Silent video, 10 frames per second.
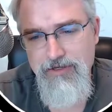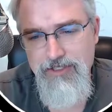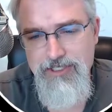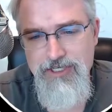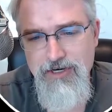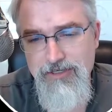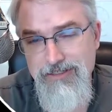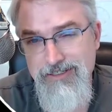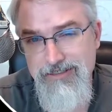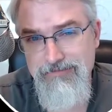just
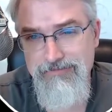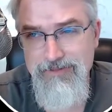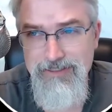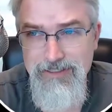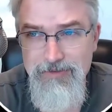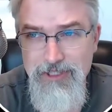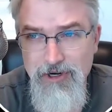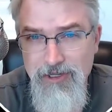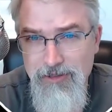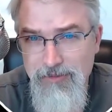started here, it was
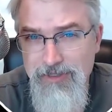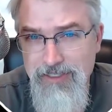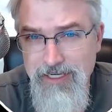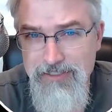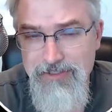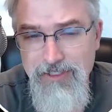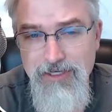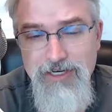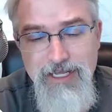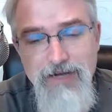occurring a little bit last
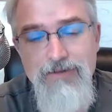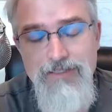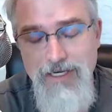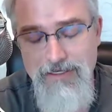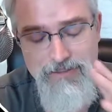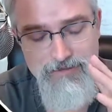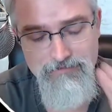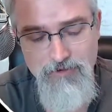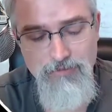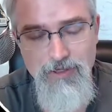year, and now it's kind of
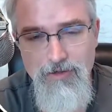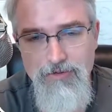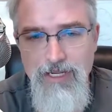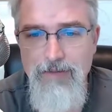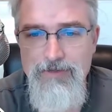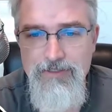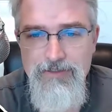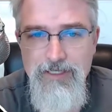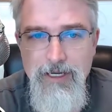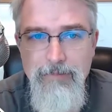just full blown, happens all
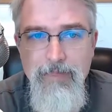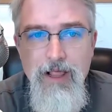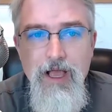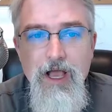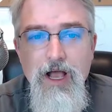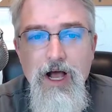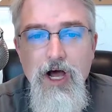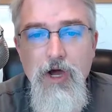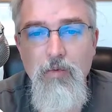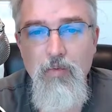the time.
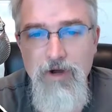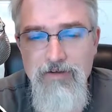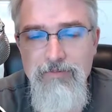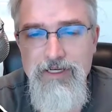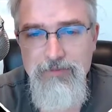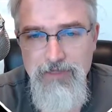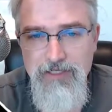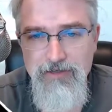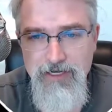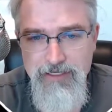On one of my
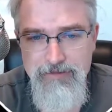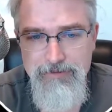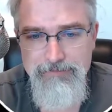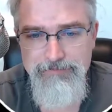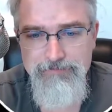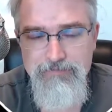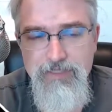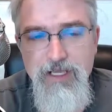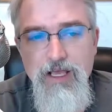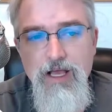sprinkler heads,
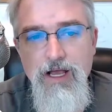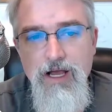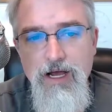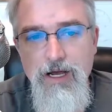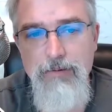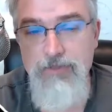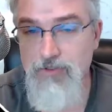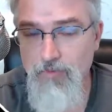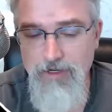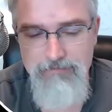um,
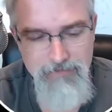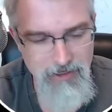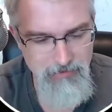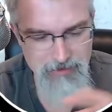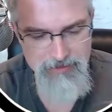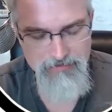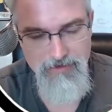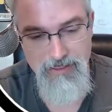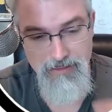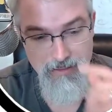just one, all the rest are
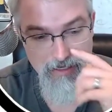fine.